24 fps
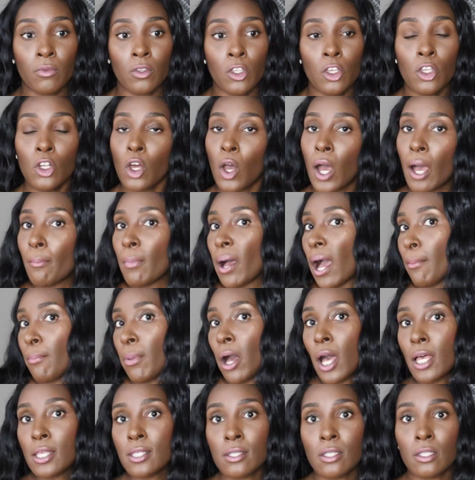I'm
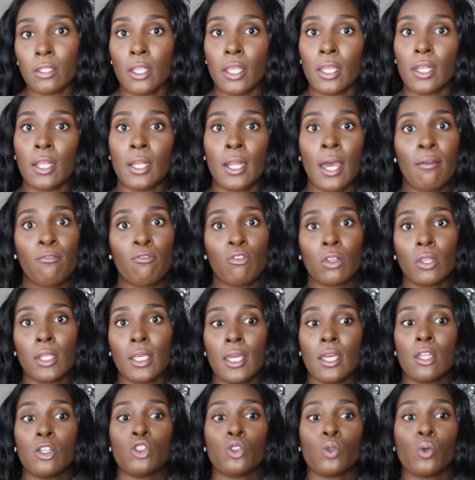hustling and I
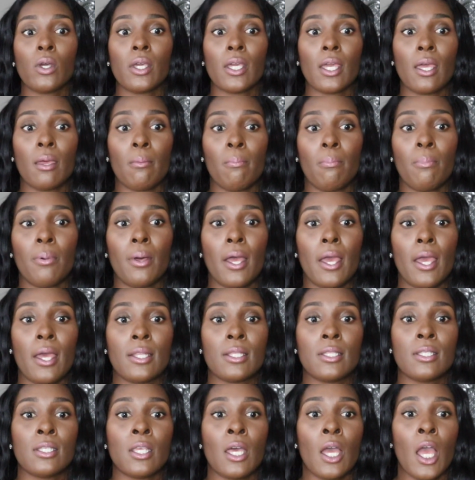really enjoy it,
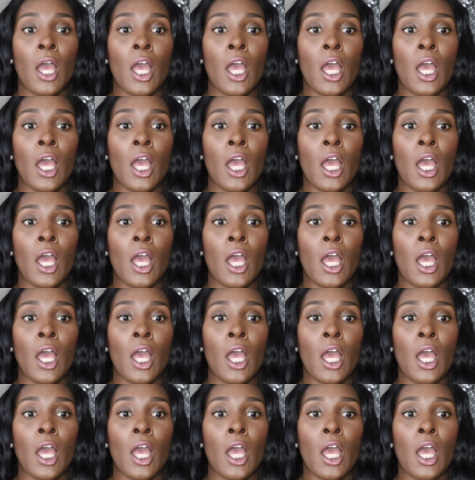but